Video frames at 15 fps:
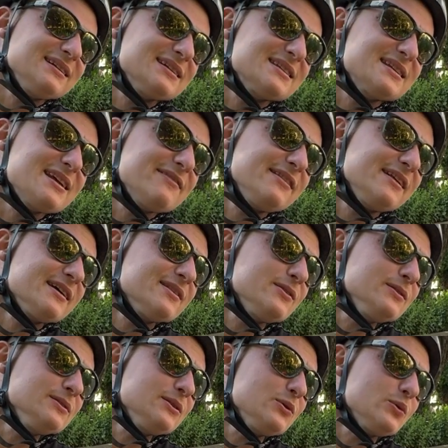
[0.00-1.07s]
safely, I
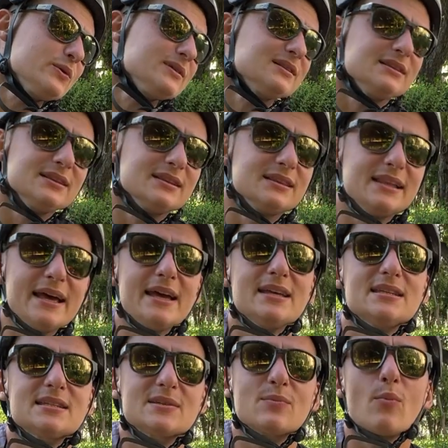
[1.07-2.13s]
don't know,
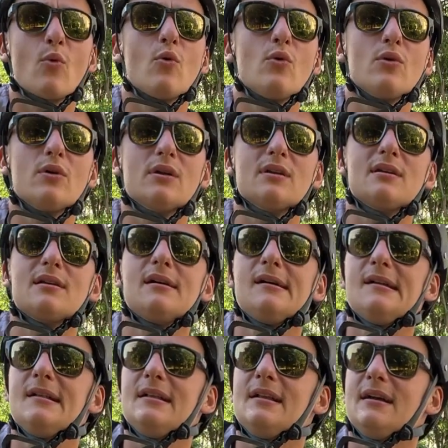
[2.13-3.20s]
more
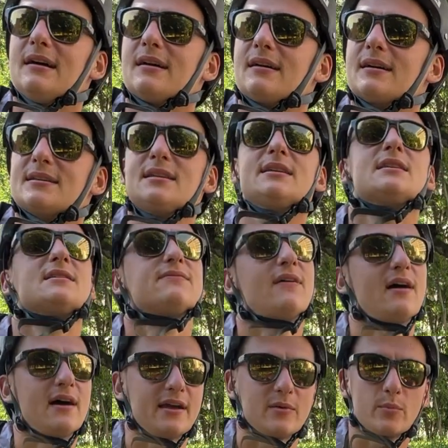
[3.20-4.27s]

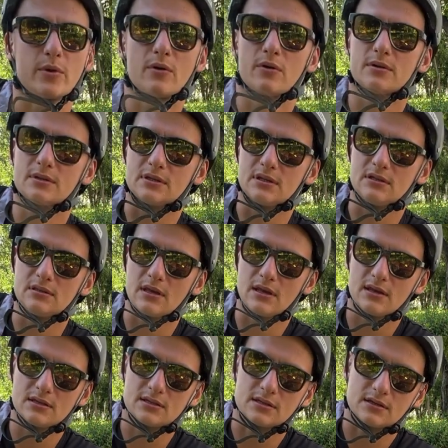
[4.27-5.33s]
satisfying, because it
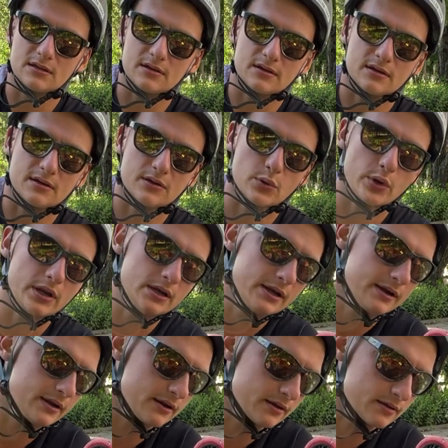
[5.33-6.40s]
takes
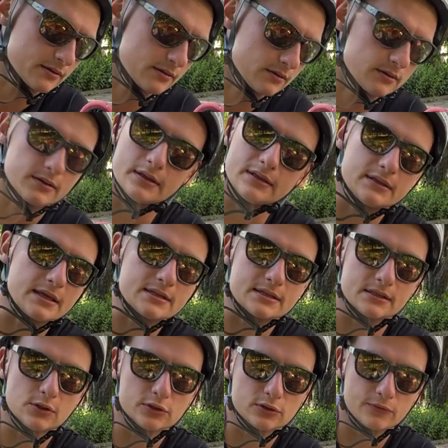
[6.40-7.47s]
it takes
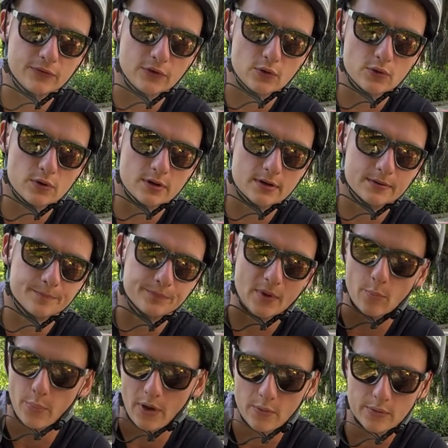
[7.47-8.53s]
a lot of your
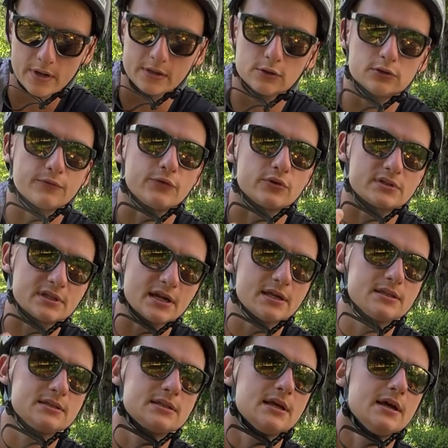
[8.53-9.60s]
power, a lot of your
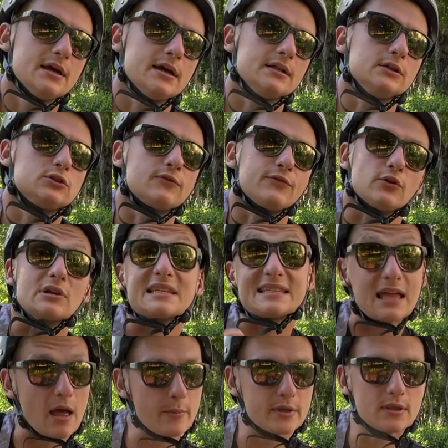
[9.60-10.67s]
strength, a lot of your
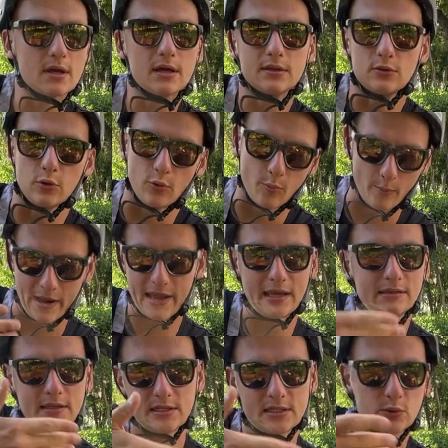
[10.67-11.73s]
stamina to
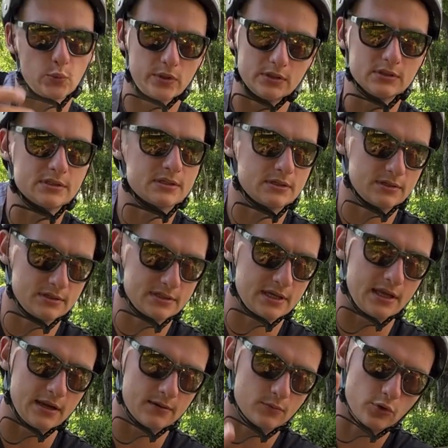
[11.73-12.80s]
make these wheels
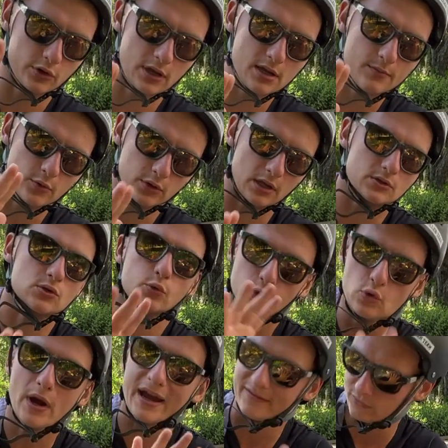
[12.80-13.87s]
skating. Okay, so
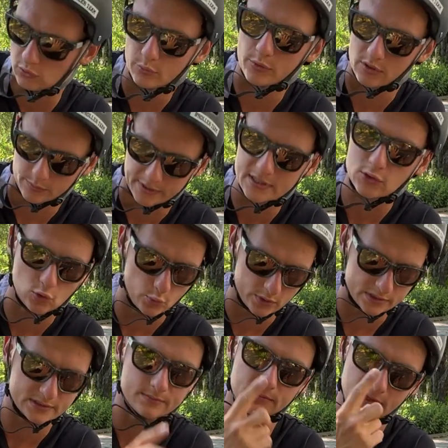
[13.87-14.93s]
you have to replace your
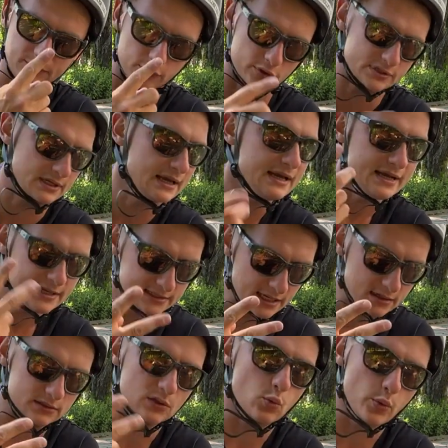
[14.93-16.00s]
wheels. That's first.
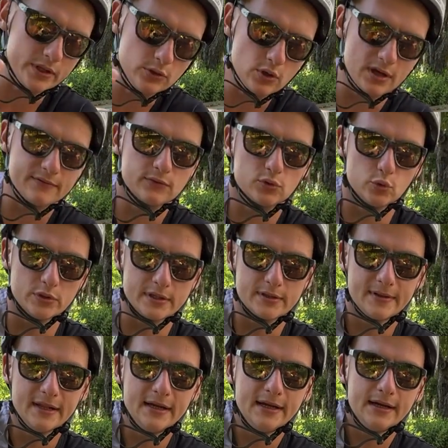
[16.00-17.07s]
Second, when you have to do that,
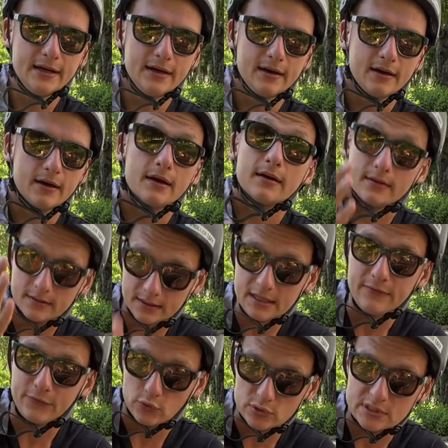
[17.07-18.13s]

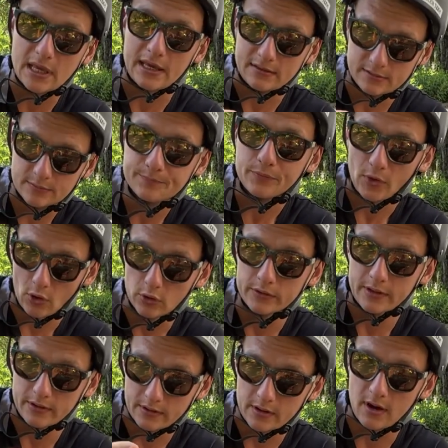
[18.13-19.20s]
if you skate
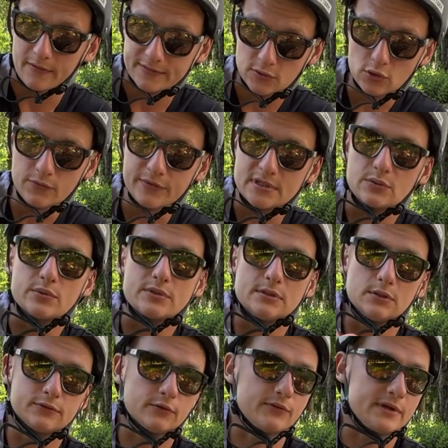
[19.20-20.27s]
on a rough surface with a
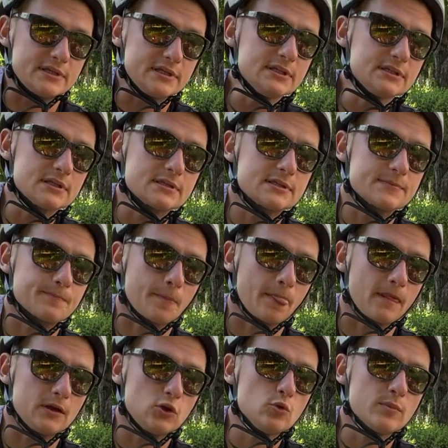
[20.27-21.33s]
lot of resistance,
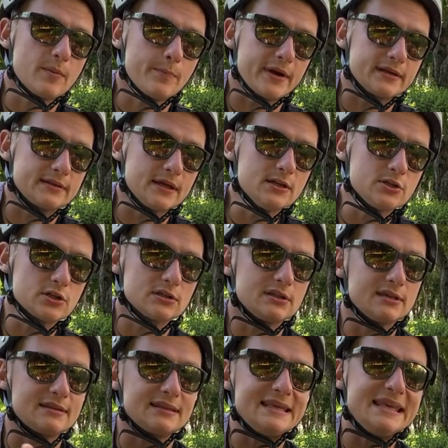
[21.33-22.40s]
you may pay attention
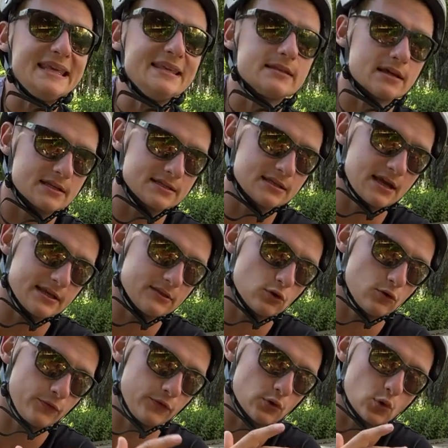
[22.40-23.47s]
that inner side
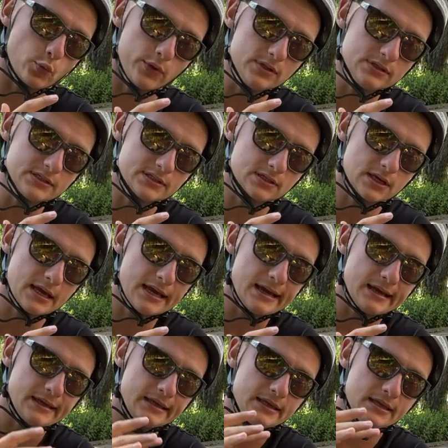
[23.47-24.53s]
of your wheels
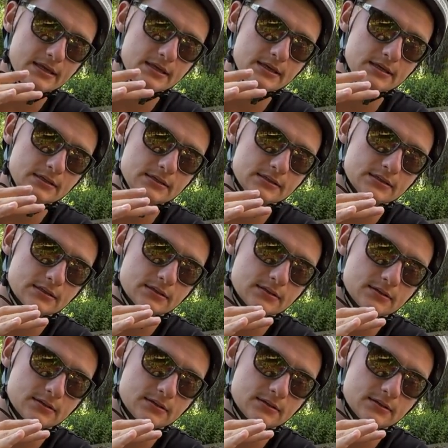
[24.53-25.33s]
is